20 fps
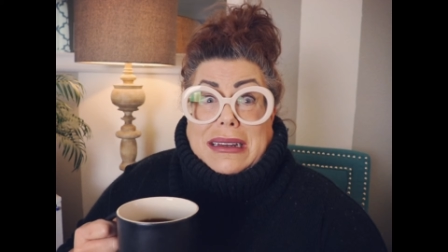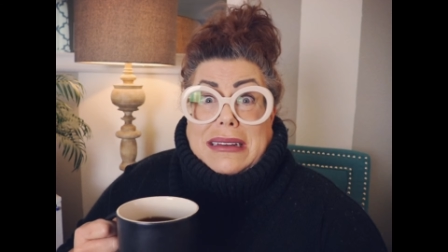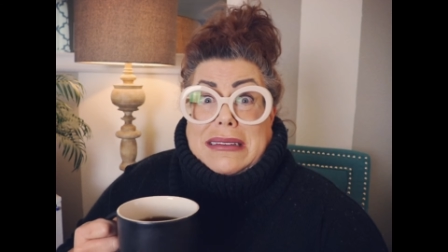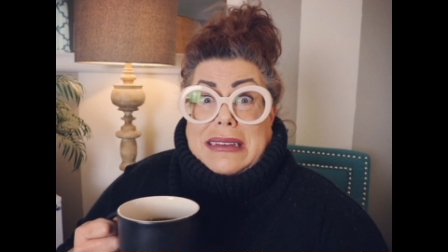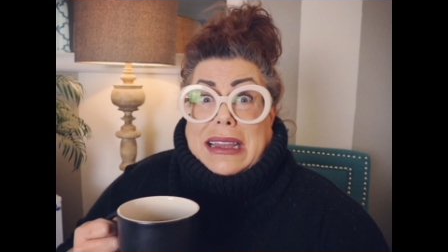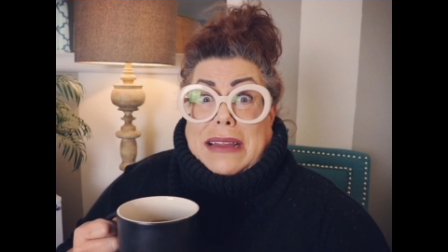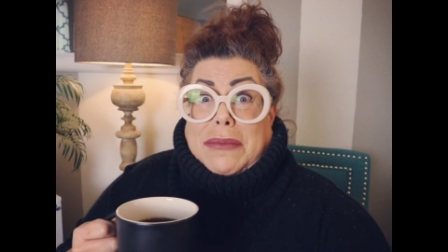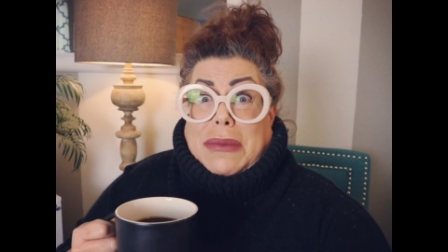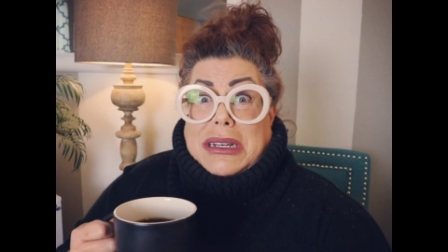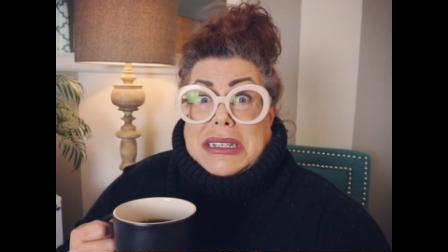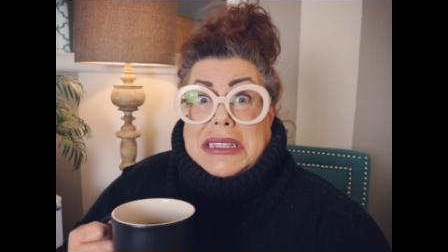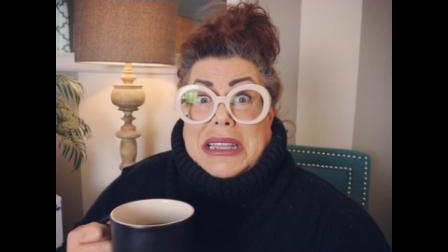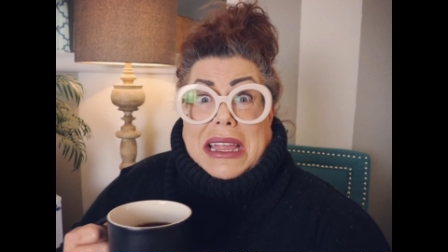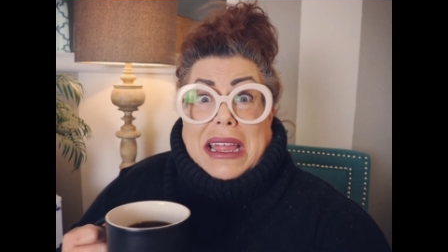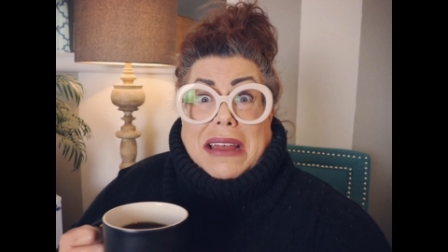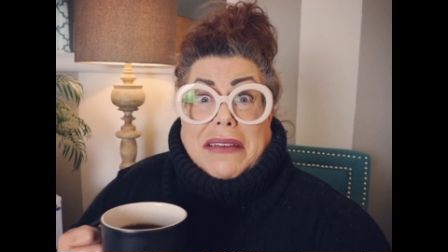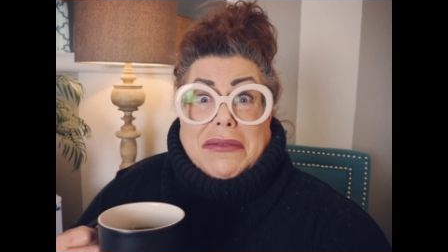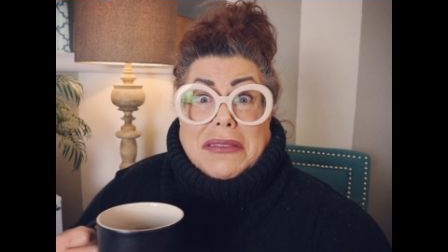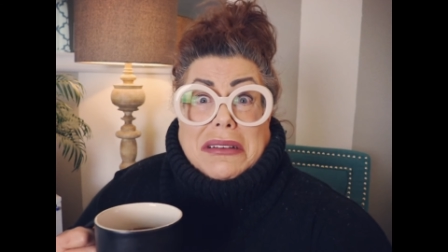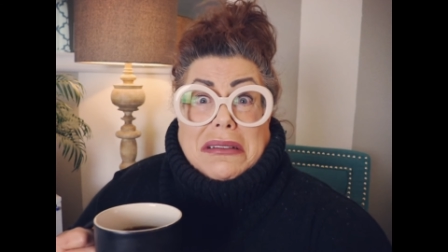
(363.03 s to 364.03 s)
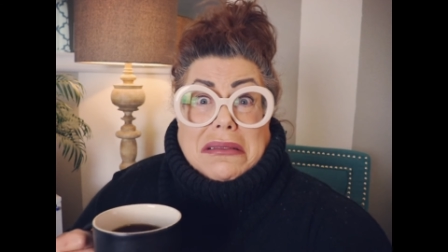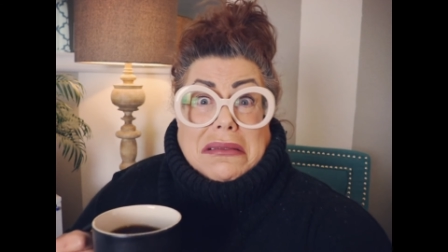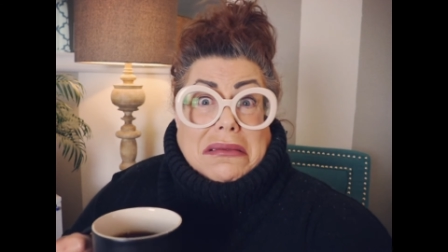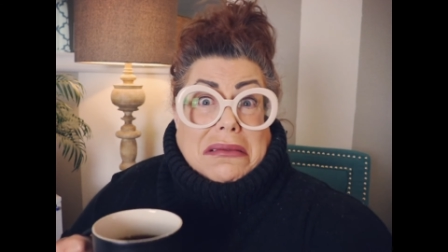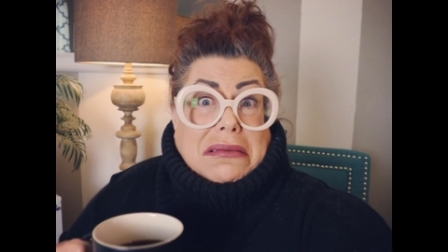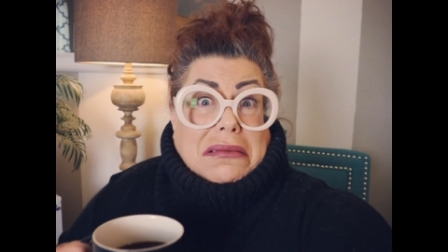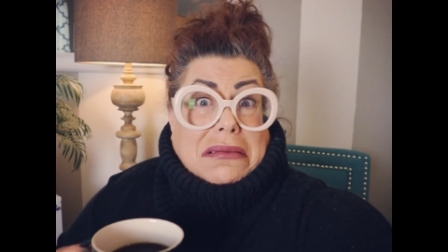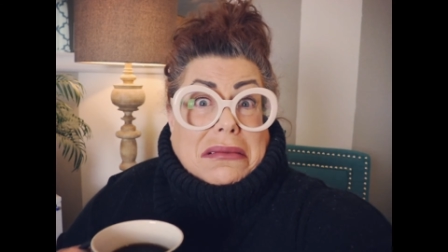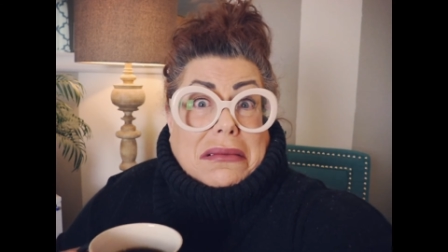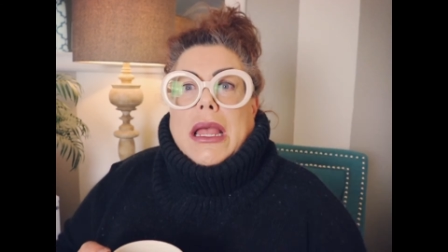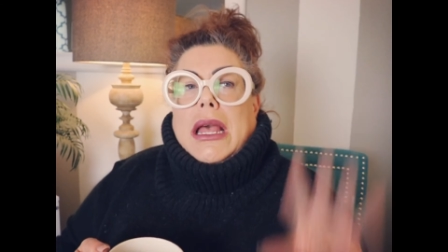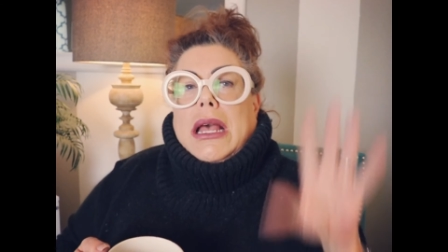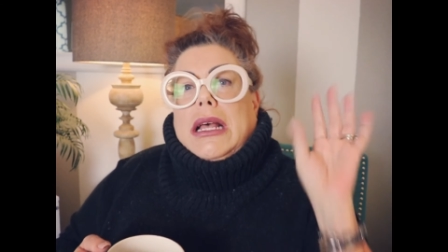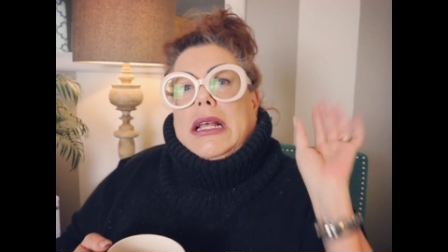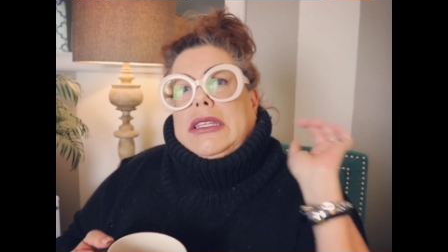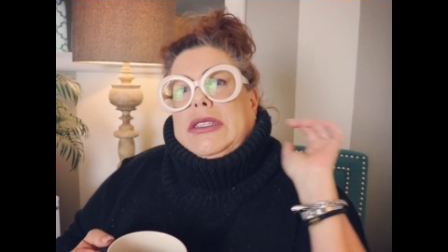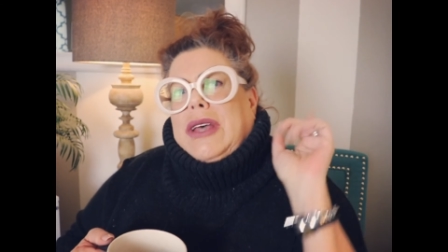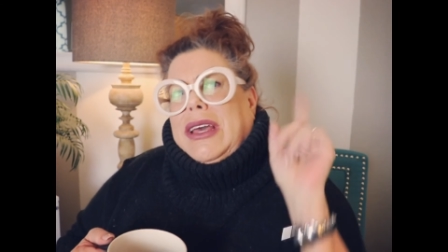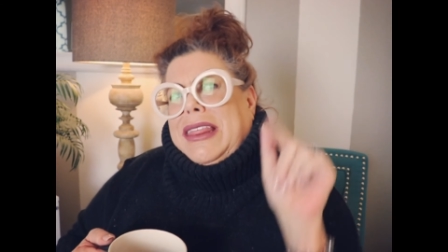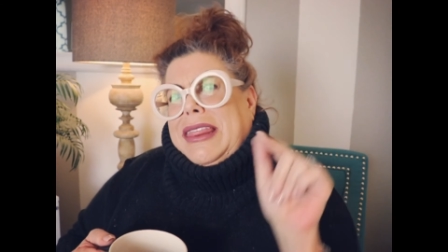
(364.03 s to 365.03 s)
He doesn't have much left.
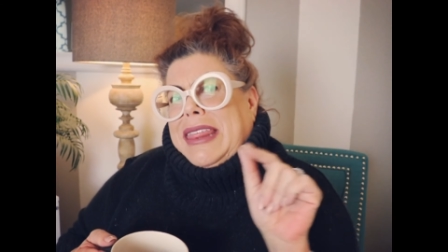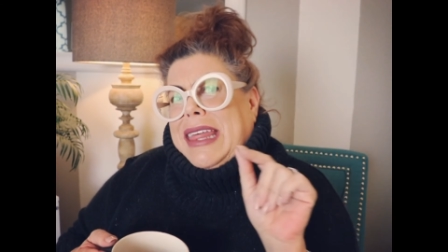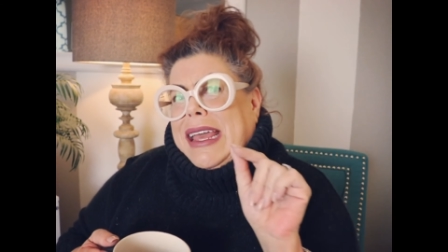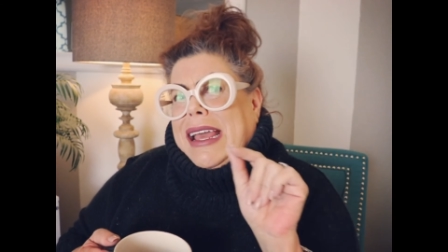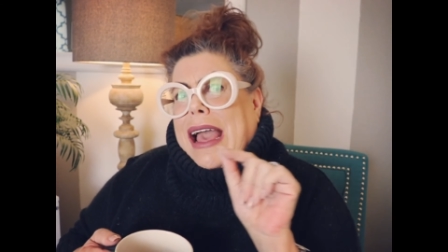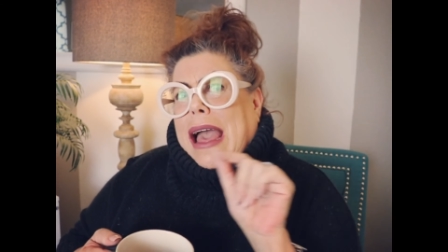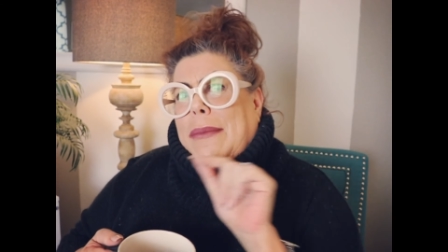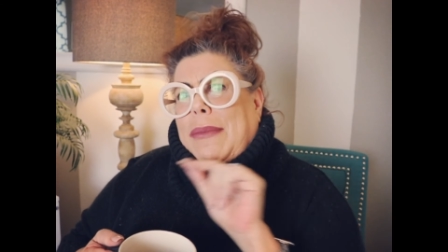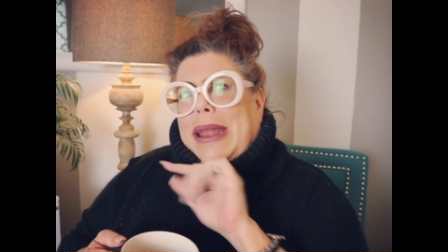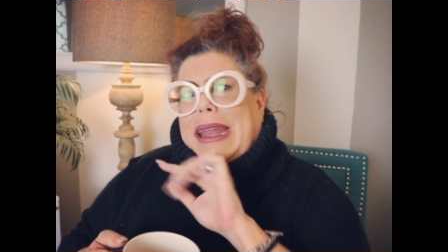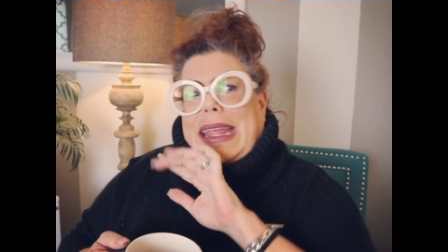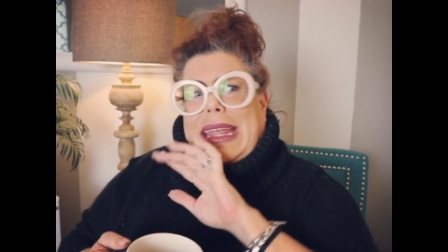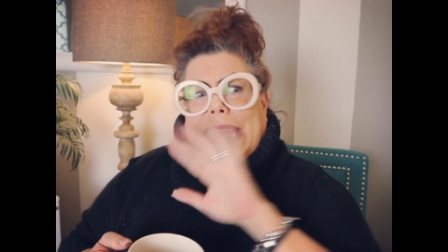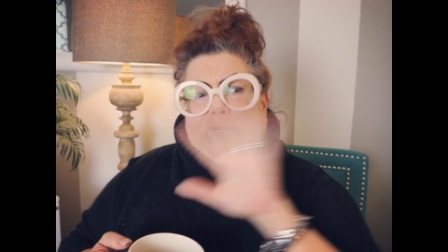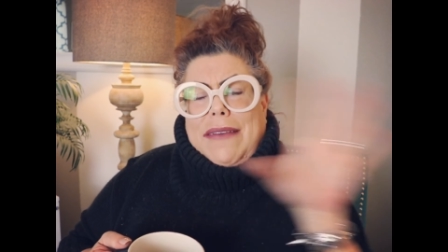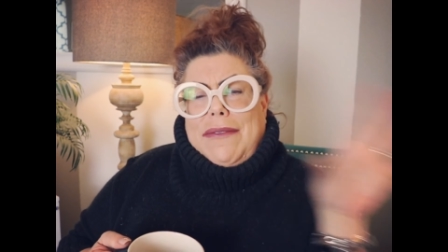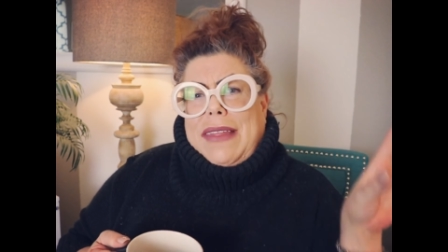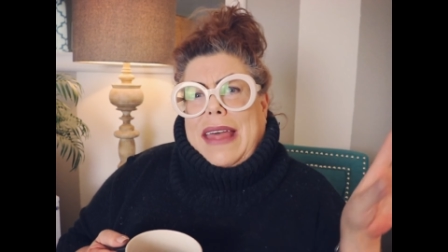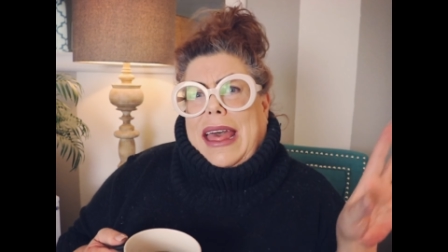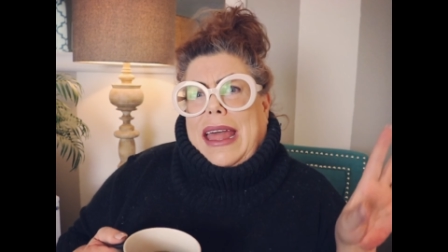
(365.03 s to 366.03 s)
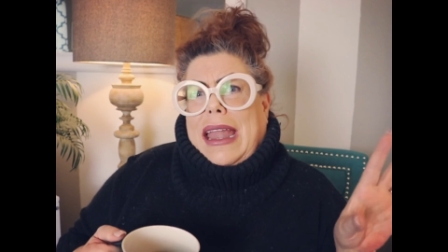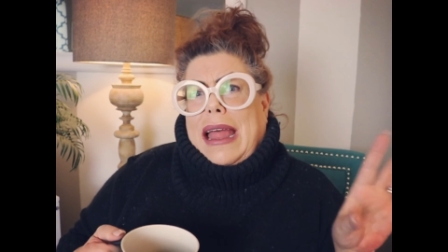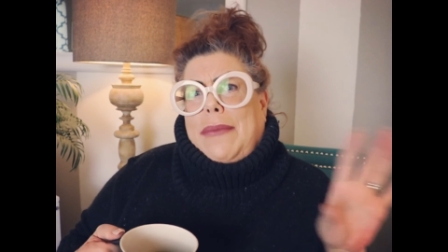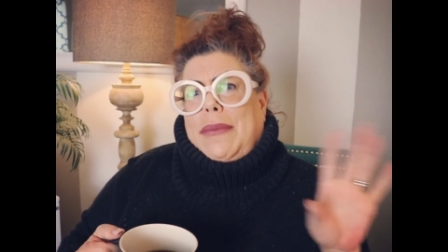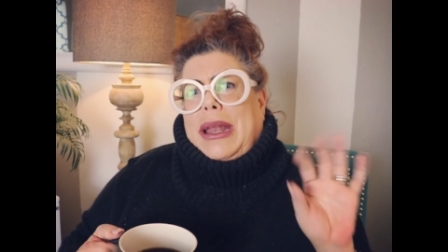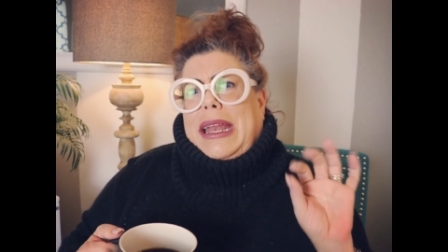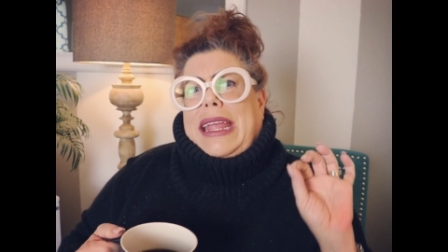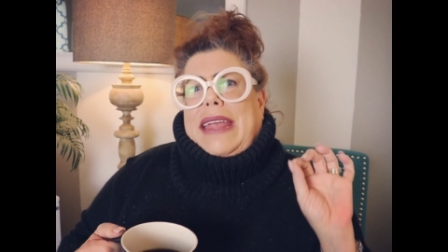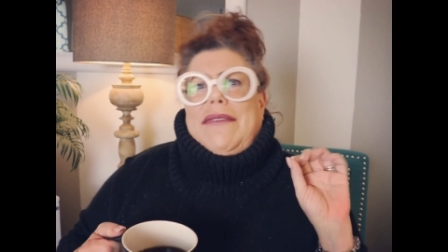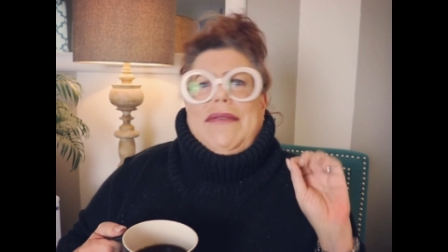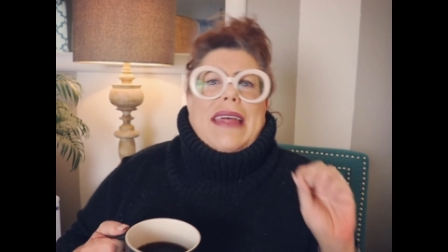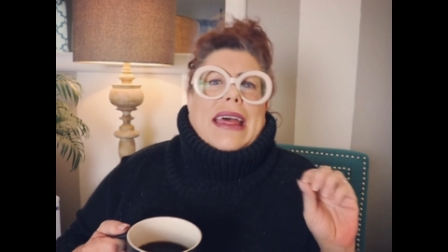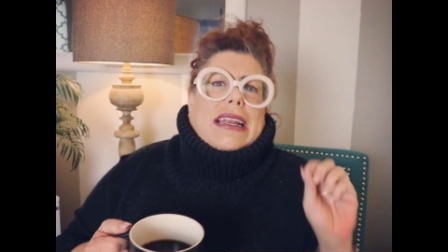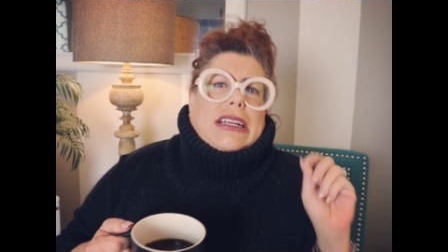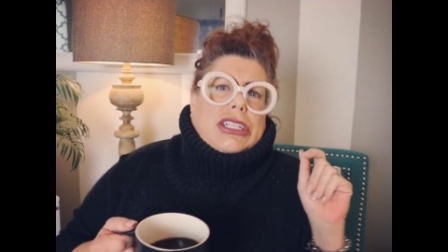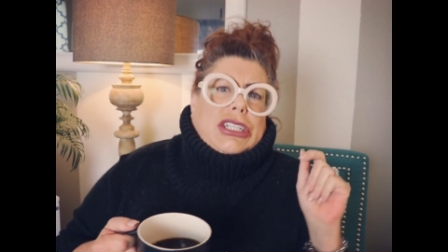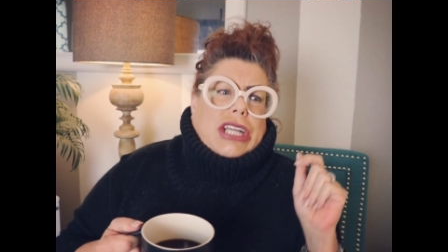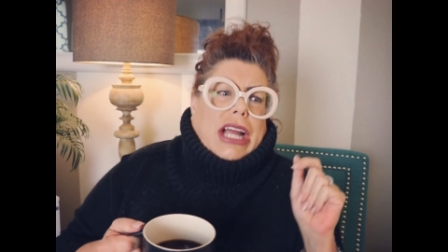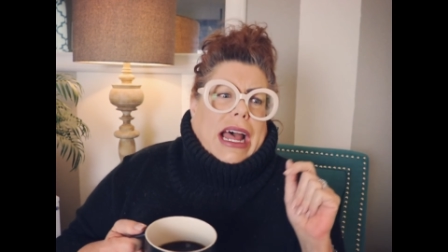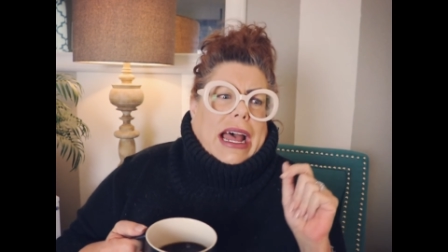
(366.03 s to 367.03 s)
So I think I'm going to give that, I'm going to give
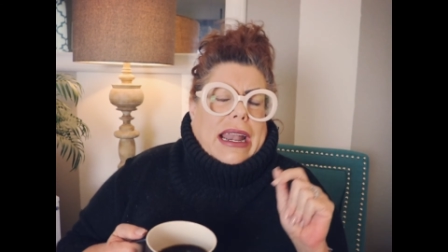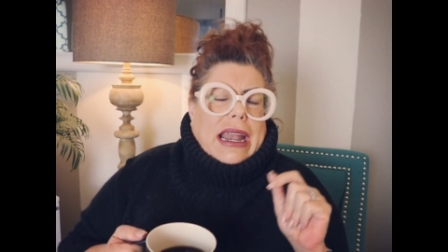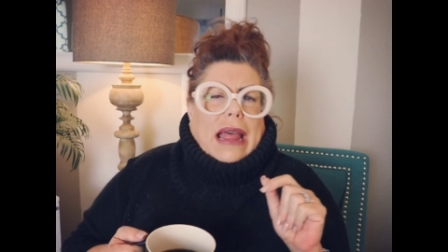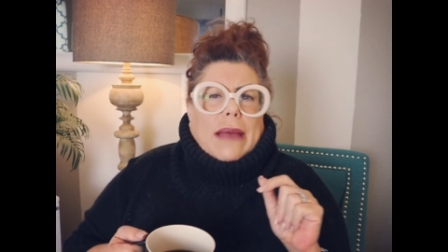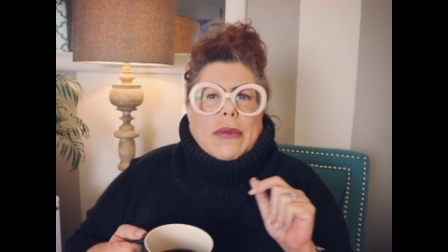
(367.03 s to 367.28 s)
that a shot.